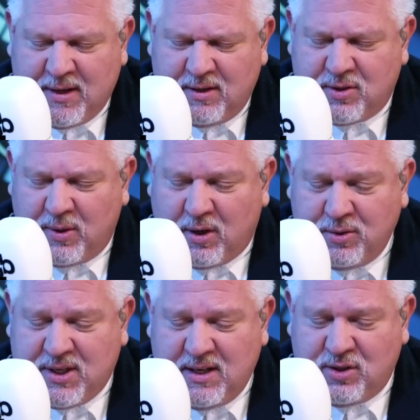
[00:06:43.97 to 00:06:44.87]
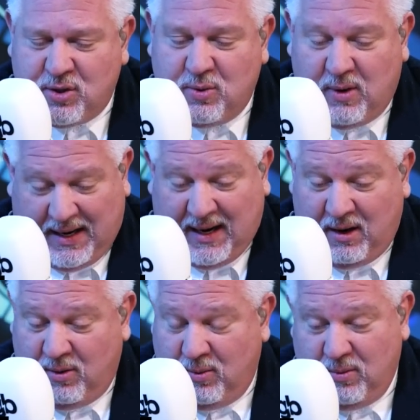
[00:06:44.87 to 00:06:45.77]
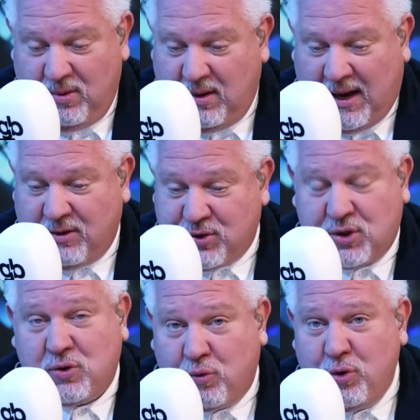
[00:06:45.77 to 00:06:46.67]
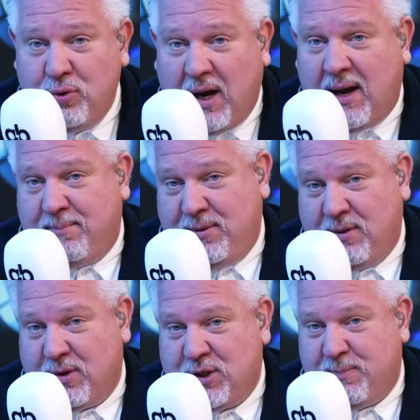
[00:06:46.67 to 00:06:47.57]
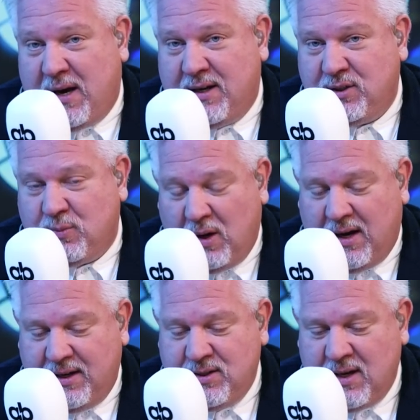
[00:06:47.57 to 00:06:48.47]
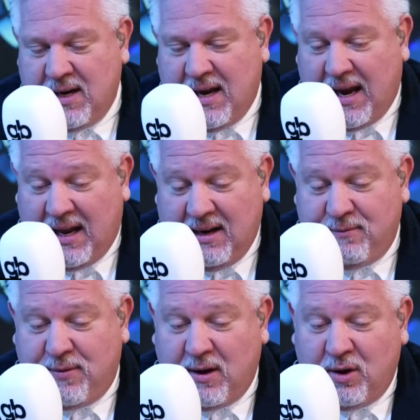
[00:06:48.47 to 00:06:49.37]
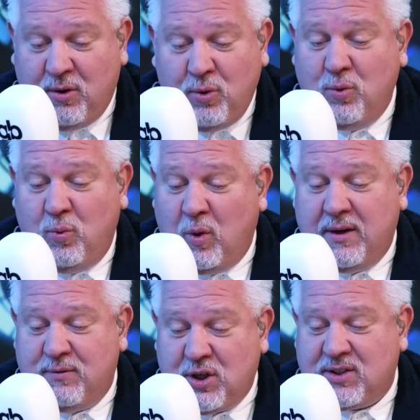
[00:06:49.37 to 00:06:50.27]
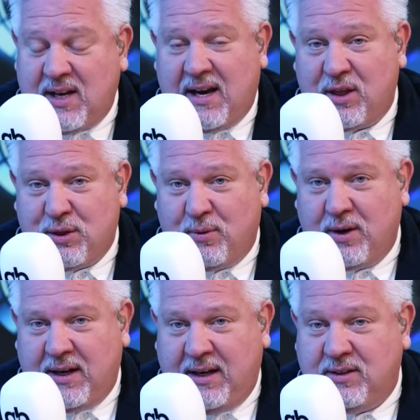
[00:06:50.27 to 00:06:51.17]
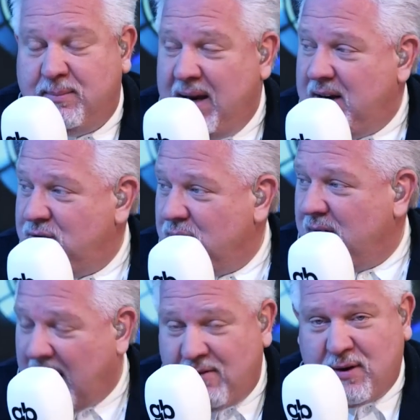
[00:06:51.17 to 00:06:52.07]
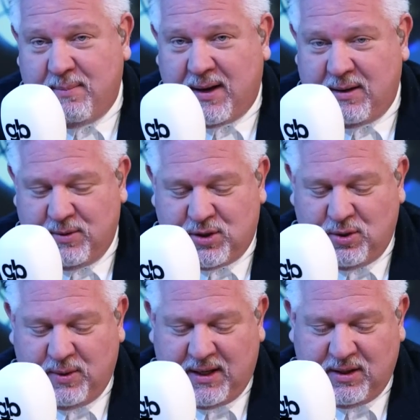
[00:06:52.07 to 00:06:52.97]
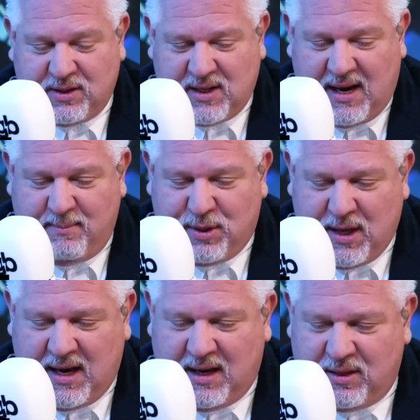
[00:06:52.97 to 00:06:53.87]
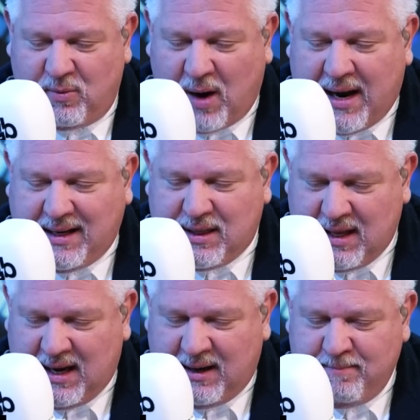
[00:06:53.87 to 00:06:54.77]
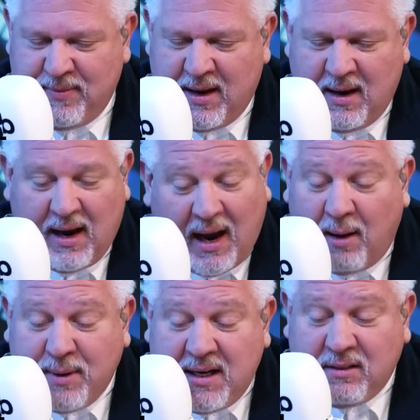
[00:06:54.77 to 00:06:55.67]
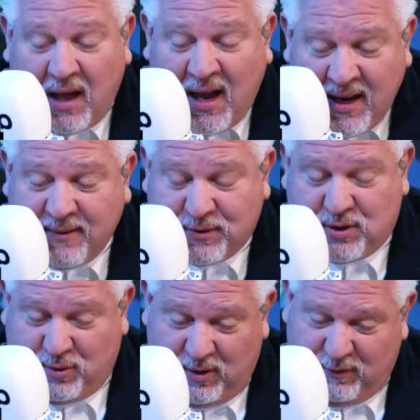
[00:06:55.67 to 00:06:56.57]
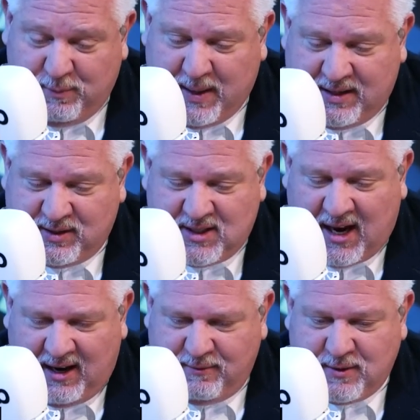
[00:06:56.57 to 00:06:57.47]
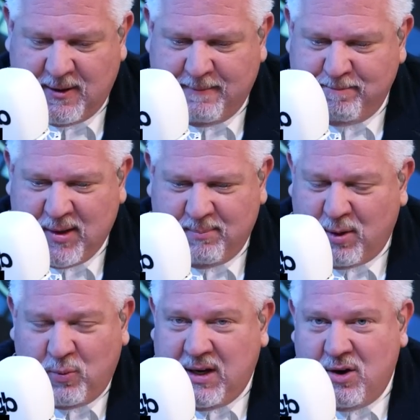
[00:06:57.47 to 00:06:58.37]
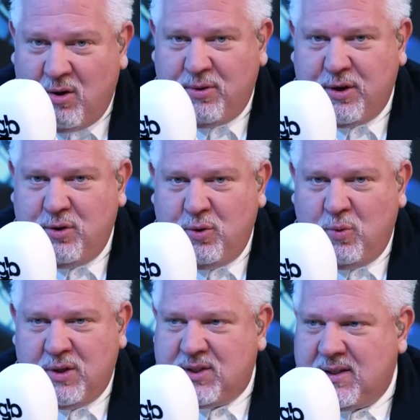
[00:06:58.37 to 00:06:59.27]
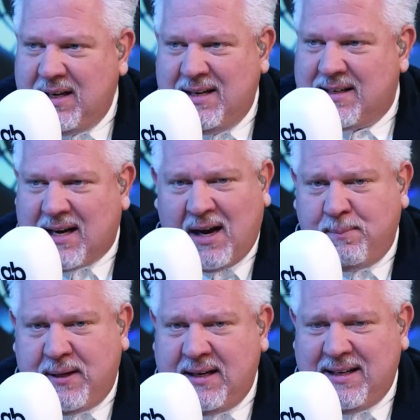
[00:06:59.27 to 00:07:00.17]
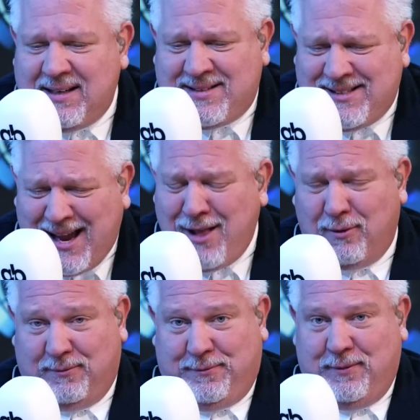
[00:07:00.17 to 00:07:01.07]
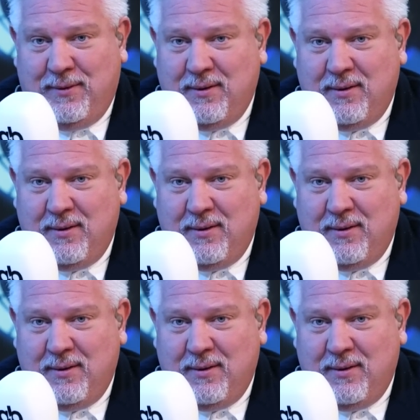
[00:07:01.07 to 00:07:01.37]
So it goes into how how screwed up the response was and if the who would have just had authority to make sure everybody was doing the same thing and the right thing, how many lives could have been saved? But we know the who was incompetent itself.